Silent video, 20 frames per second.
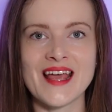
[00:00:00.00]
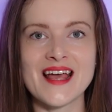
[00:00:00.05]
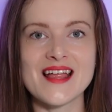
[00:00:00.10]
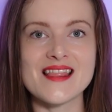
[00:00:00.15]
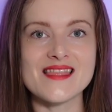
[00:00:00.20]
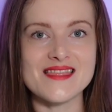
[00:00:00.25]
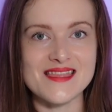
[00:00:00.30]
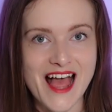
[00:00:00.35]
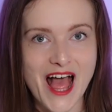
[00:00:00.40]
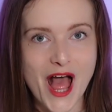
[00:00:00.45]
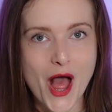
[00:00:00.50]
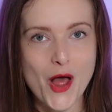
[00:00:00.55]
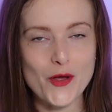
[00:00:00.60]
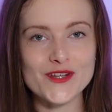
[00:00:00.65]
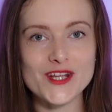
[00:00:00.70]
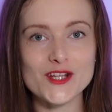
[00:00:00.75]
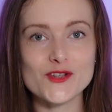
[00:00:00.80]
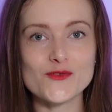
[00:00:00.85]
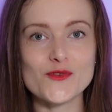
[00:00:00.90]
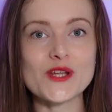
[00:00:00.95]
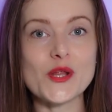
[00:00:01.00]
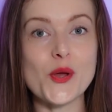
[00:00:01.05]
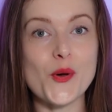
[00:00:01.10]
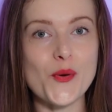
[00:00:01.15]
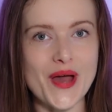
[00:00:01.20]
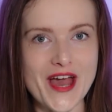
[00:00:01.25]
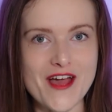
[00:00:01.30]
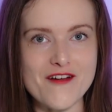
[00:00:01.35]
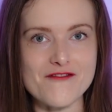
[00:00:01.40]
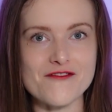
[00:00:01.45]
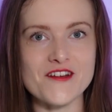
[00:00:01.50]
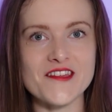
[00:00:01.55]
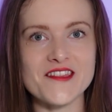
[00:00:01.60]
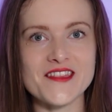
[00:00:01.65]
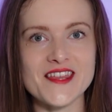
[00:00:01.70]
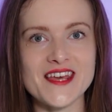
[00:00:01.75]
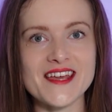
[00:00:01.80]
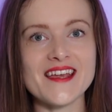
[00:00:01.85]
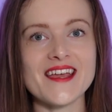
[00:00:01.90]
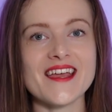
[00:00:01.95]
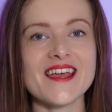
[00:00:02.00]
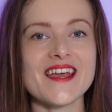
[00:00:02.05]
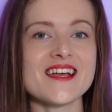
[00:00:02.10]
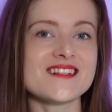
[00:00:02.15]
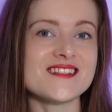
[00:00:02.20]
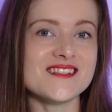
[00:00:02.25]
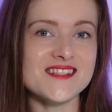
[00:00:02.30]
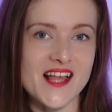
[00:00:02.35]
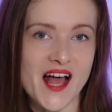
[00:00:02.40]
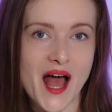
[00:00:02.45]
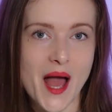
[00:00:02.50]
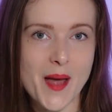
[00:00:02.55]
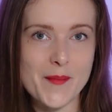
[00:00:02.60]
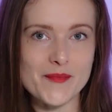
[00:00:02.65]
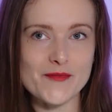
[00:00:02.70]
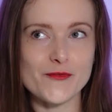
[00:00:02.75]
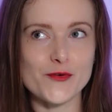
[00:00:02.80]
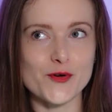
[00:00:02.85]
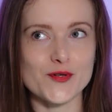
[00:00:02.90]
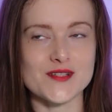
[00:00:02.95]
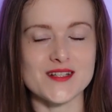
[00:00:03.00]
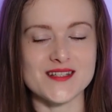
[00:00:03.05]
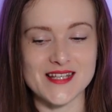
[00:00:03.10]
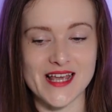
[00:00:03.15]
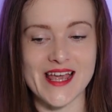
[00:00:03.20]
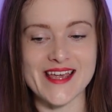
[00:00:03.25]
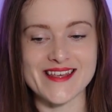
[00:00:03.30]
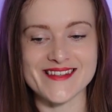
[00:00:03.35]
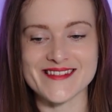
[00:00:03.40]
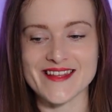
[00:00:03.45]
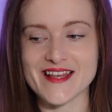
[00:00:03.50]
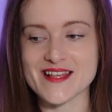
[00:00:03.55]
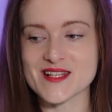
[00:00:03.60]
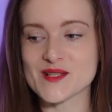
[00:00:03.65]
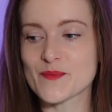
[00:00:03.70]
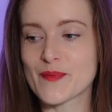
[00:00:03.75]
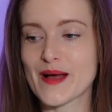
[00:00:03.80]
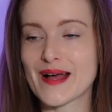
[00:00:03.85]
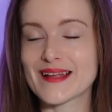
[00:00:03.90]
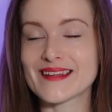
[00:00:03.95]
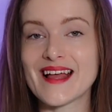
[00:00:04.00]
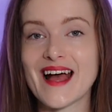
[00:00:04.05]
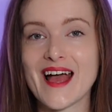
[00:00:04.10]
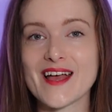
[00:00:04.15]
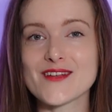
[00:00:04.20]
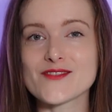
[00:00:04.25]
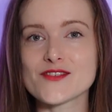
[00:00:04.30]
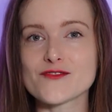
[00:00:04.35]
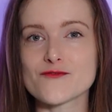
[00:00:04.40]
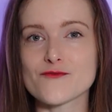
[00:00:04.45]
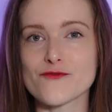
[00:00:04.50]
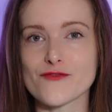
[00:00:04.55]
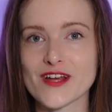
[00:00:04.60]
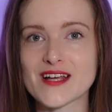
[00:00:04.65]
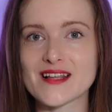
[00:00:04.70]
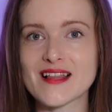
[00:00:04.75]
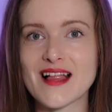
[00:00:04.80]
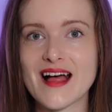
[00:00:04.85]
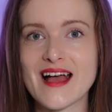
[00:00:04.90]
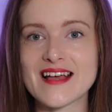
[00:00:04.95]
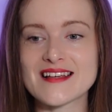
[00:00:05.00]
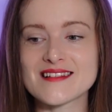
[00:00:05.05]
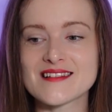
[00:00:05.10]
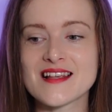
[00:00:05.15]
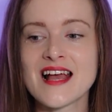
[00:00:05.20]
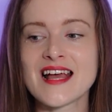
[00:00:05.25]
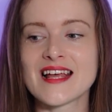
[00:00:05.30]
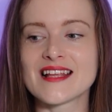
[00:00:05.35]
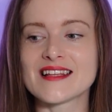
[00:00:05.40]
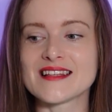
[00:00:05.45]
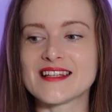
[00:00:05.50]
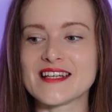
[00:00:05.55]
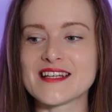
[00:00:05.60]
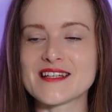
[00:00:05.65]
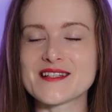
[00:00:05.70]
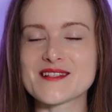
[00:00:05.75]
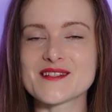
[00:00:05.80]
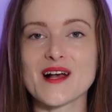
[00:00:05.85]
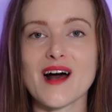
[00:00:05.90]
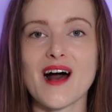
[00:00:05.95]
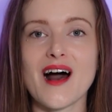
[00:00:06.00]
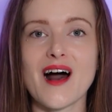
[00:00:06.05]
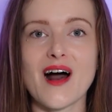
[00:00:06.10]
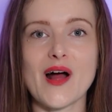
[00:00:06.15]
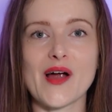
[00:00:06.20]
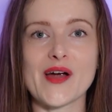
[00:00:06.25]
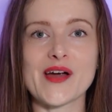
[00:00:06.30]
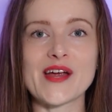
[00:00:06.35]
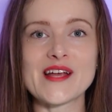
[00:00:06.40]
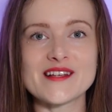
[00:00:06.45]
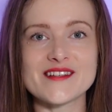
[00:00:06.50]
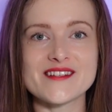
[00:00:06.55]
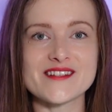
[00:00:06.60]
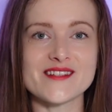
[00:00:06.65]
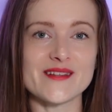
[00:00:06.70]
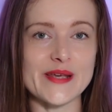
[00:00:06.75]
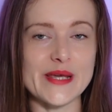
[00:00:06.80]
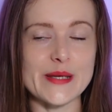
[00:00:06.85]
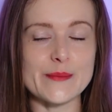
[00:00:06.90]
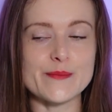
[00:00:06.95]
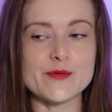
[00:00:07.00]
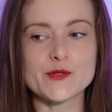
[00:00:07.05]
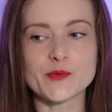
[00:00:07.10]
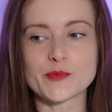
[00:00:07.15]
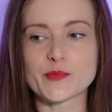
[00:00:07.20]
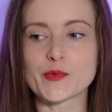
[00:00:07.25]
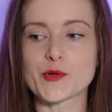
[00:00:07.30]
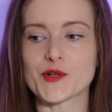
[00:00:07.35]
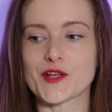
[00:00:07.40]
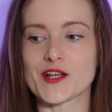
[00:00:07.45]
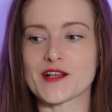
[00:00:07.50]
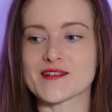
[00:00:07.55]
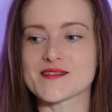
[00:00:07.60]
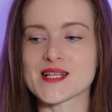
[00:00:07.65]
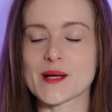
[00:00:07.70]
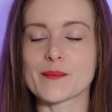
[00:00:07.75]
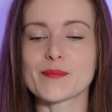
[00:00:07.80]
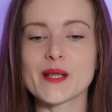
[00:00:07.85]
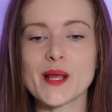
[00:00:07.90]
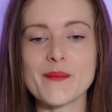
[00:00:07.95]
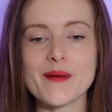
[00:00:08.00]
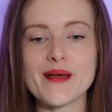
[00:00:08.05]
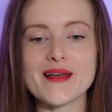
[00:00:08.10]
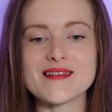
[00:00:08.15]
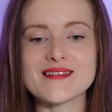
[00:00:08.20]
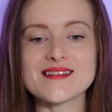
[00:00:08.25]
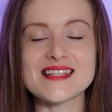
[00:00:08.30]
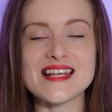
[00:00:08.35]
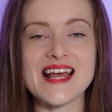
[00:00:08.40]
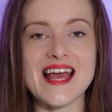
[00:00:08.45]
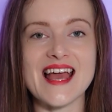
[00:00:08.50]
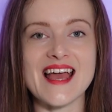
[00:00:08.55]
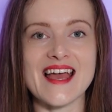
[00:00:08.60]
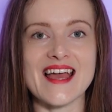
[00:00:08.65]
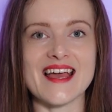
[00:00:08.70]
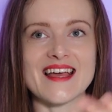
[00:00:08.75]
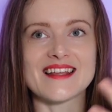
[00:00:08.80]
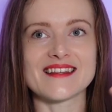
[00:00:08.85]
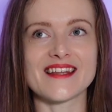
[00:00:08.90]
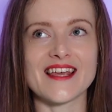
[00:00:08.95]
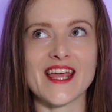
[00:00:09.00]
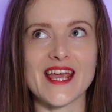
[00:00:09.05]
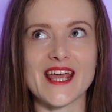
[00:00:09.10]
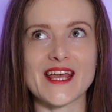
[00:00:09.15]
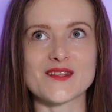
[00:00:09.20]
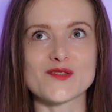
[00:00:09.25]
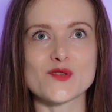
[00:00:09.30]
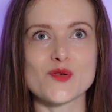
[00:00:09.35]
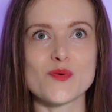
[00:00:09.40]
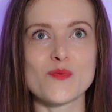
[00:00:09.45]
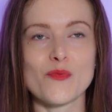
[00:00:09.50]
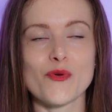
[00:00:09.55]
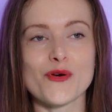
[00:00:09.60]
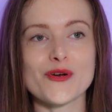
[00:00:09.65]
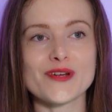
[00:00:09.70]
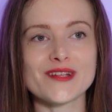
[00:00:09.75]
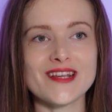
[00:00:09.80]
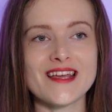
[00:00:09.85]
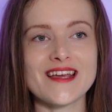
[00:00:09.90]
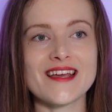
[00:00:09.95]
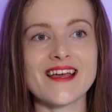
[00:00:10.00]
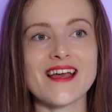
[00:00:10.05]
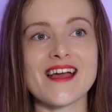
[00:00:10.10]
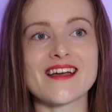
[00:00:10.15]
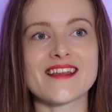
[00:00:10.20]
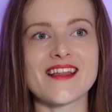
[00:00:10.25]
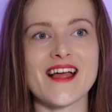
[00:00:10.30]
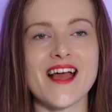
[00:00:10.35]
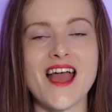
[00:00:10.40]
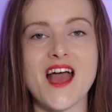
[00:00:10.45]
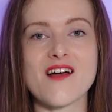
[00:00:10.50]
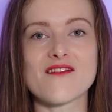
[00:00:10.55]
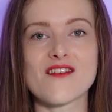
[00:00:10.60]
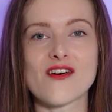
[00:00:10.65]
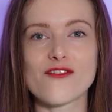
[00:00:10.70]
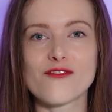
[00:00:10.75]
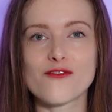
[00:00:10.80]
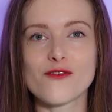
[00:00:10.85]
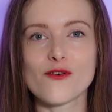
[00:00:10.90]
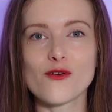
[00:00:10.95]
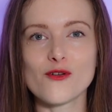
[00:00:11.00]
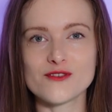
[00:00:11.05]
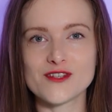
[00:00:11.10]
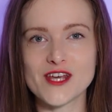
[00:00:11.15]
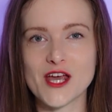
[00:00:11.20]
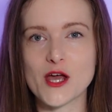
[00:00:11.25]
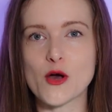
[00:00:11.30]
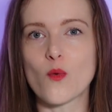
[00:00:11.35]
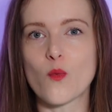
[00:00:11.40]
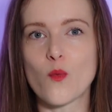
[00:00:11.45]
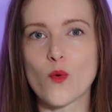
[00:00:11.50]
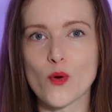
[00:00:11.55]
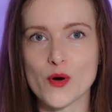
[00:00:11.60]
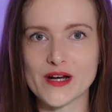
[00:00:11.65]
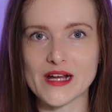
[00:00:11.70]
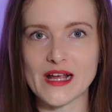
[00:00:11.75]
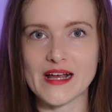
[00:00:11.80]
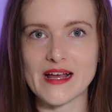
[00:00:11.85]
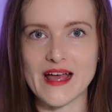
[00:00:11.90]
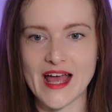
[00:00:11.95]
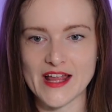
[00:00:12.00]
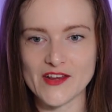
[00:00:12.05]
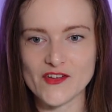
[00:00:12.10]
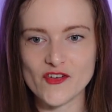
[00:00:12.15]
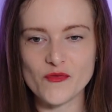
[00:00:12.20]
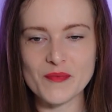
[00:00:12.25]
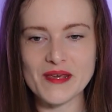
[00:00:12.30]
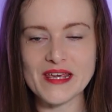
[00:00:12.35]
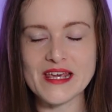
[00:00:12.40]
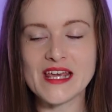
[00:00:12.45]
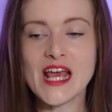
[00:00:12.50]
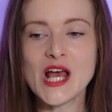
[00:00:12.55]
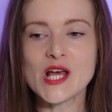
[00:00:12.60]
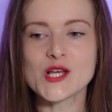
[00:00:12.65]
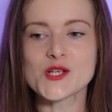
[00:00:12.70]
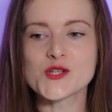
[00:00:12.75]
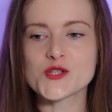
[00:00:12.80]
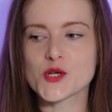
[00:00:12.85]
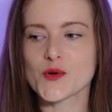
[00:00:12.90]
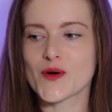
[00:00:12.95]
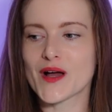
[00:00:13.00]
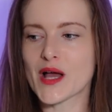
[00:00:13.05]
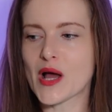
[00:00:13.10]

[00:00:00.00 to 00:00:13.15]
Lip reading: Now that we know everything, it's time for the taste test, but I just realized these are sleep-supporting supplements and it's morning and I have a full day of work ahead of me, so I